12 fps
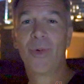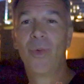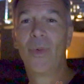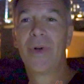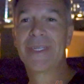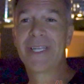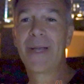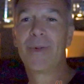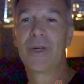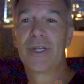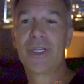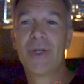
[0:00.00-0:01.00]
was
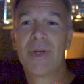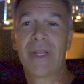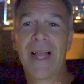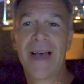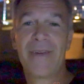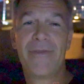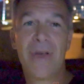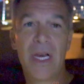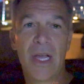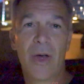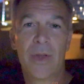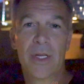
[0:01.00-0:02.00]
able to shoot a lot of
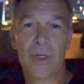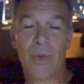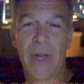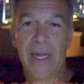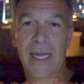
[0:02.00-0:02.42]
video this week.